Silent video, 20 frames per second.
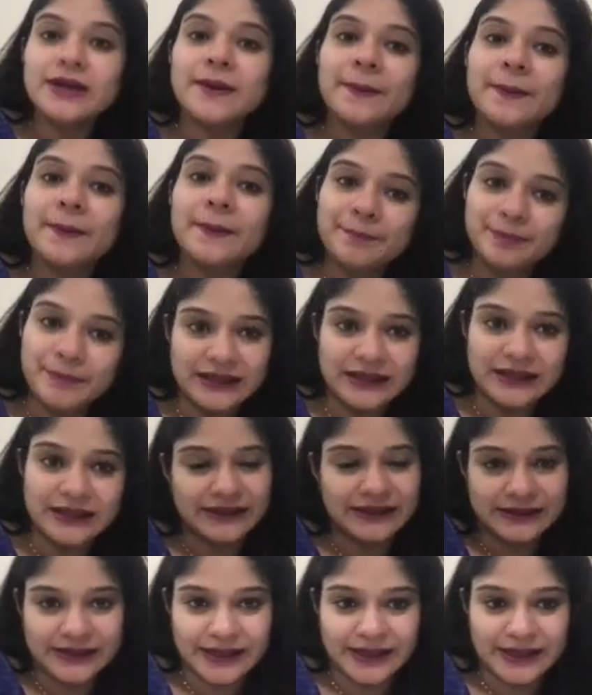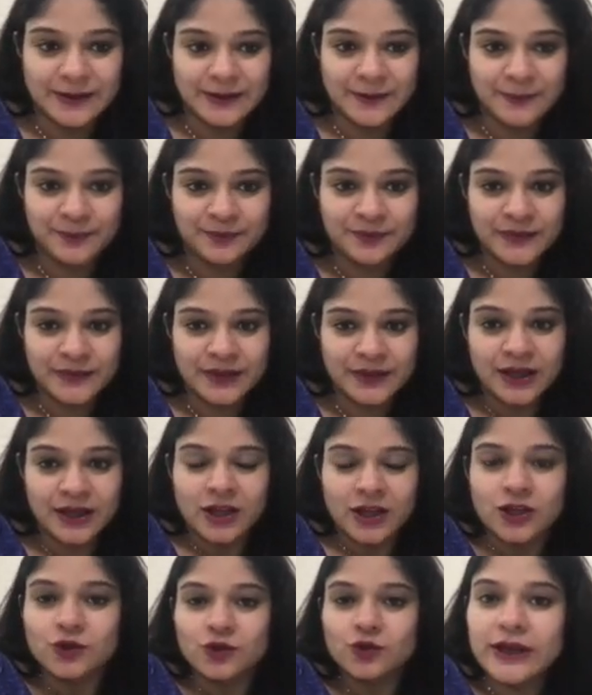basic side.
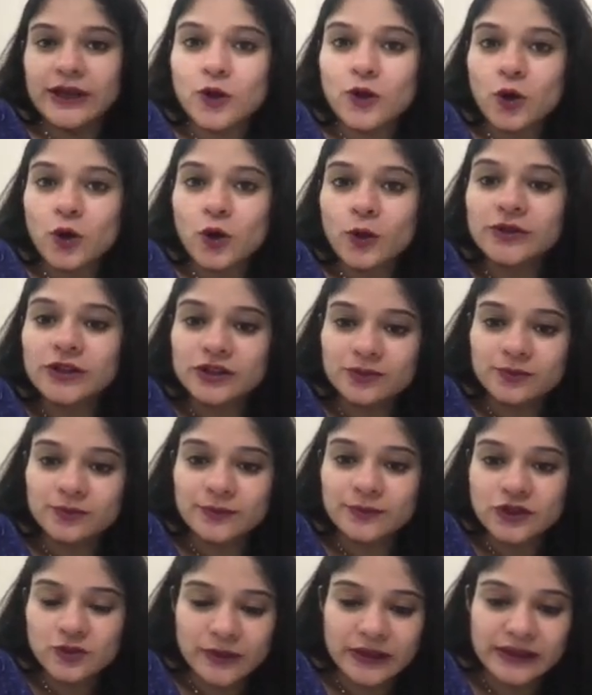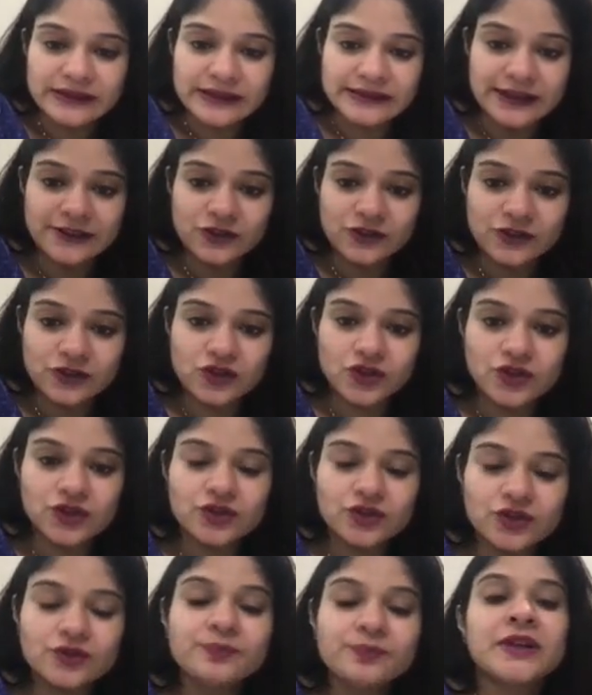So I hope this much makes sense to you.
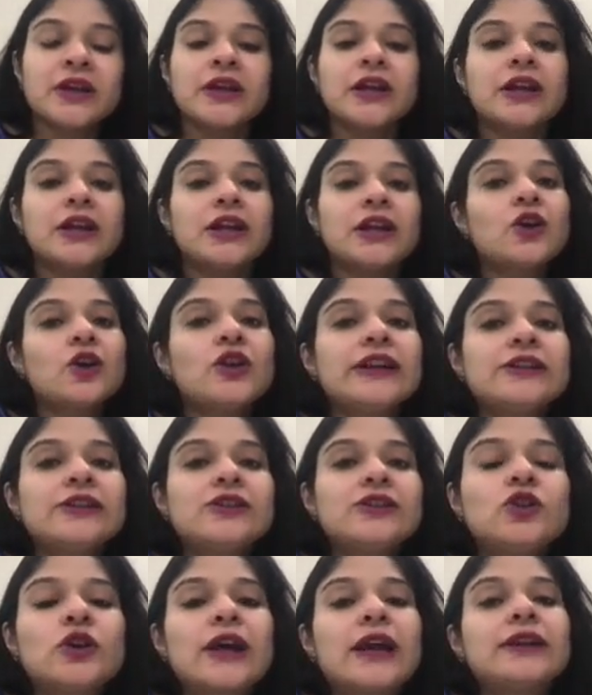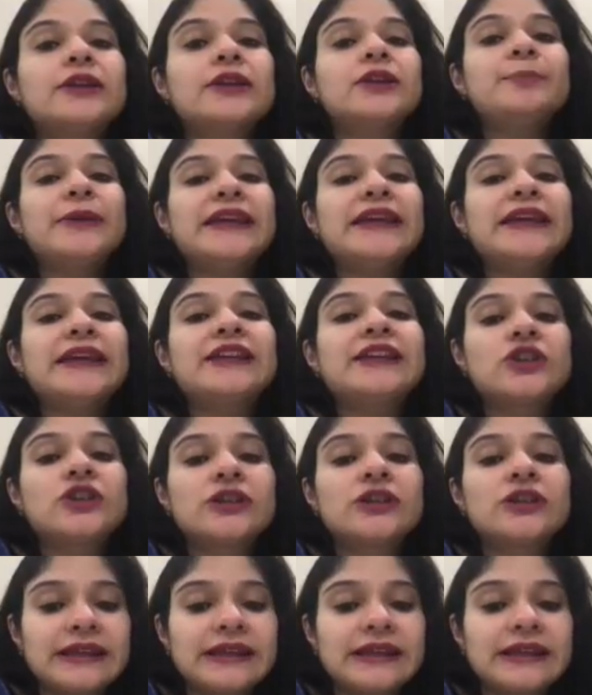Now let's look at the pH
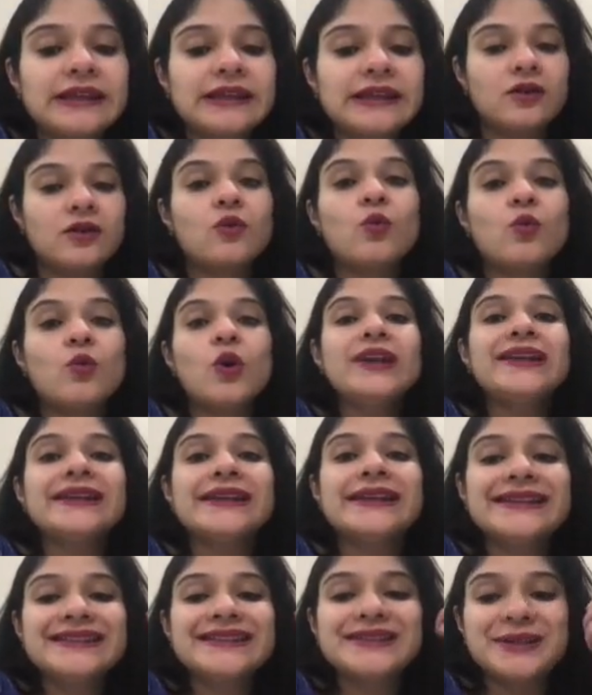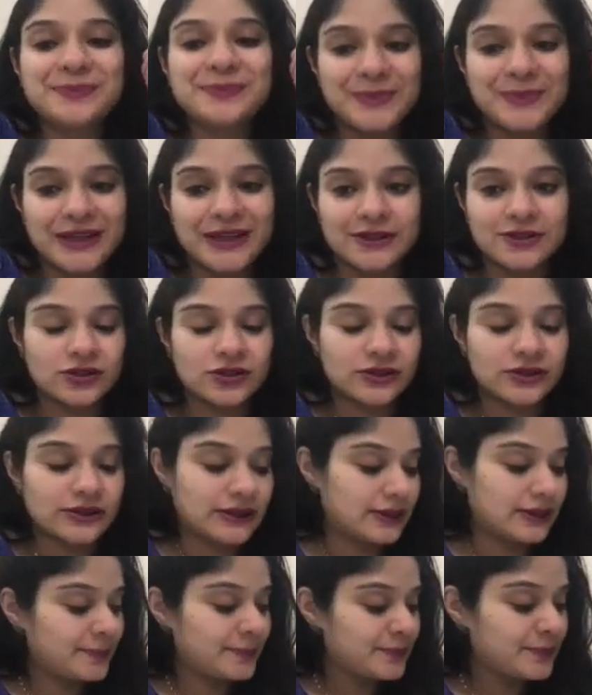scale. What is a pH scale?
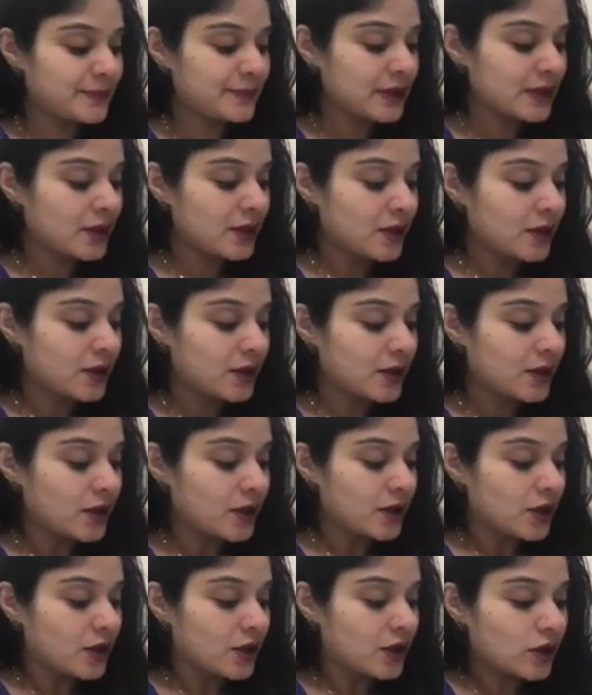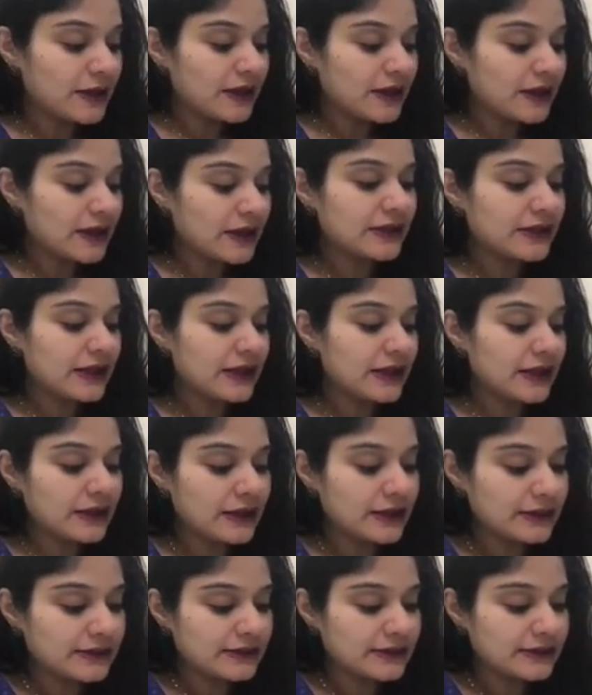So a pH scale
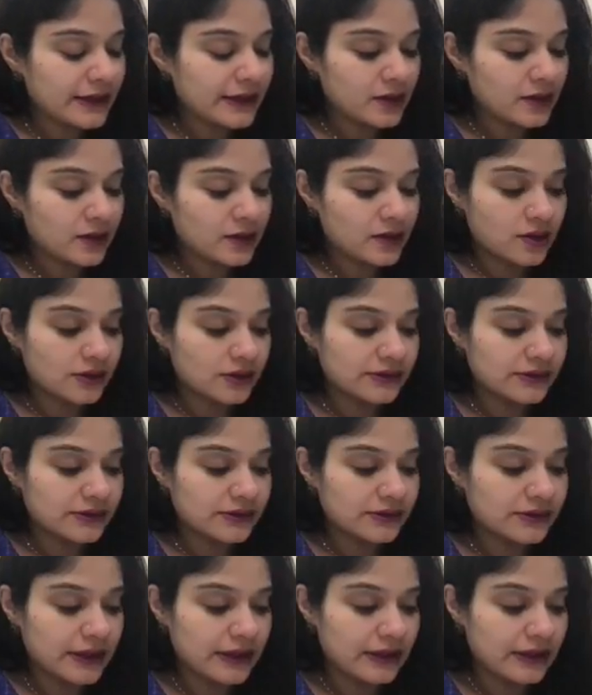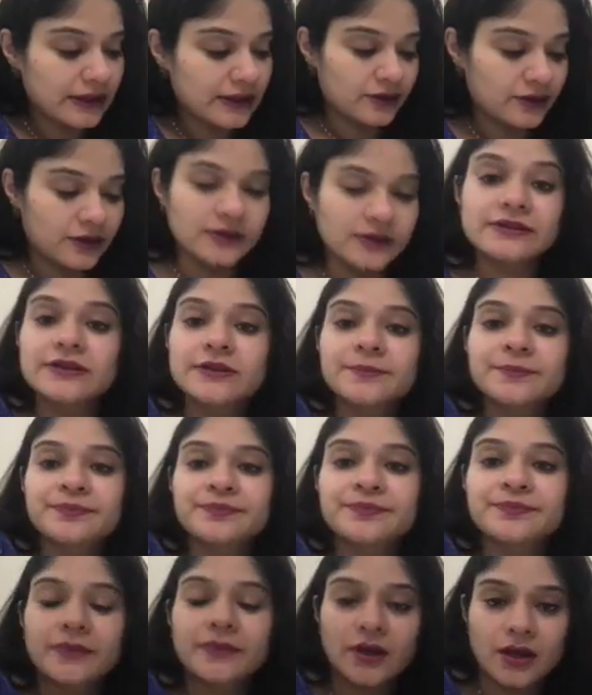is like a scale like this.
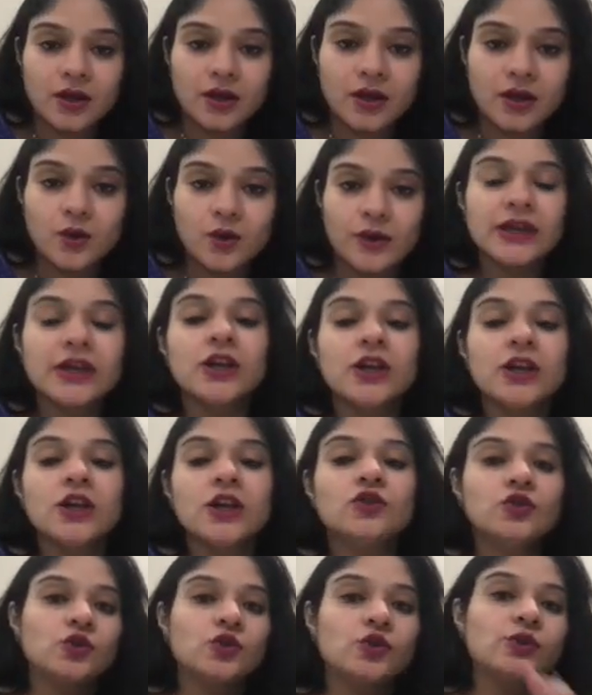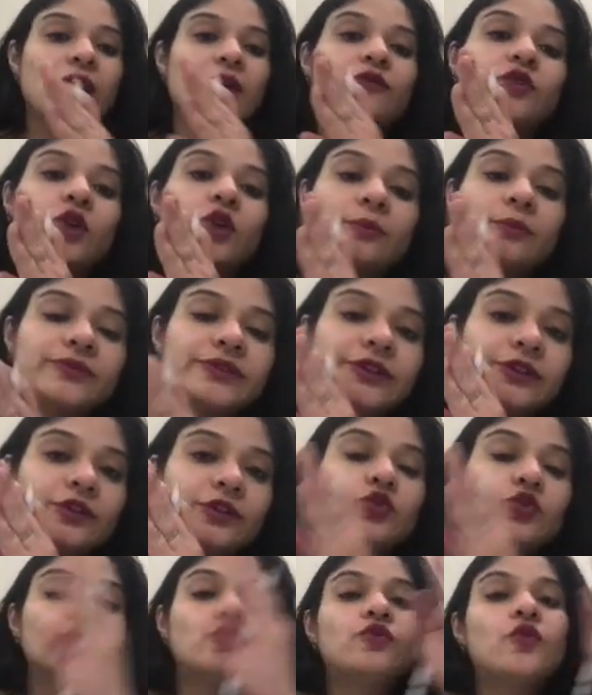Okay, so you have from zero
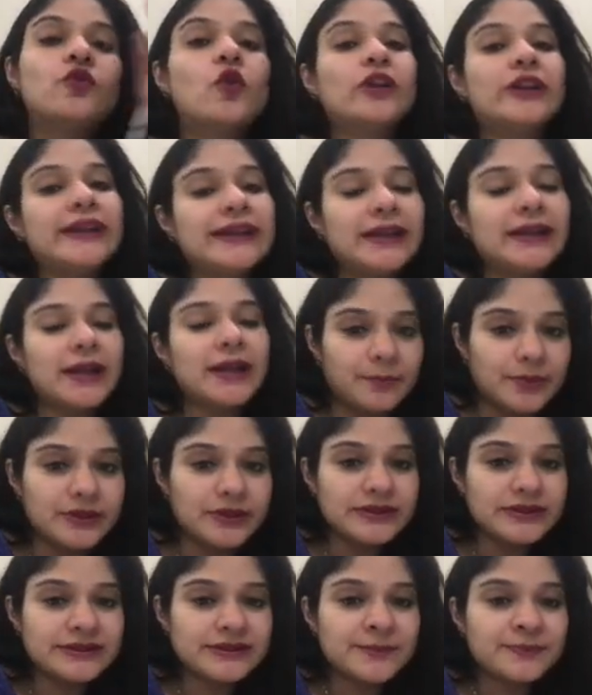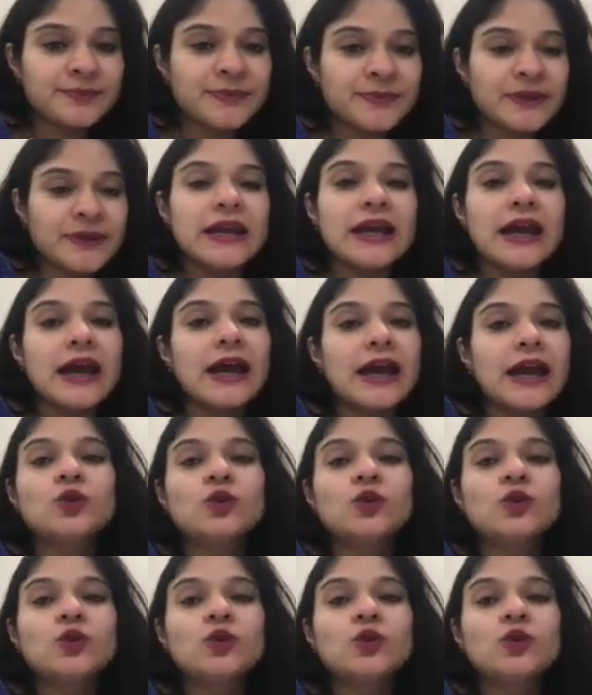to fourteen numbers and you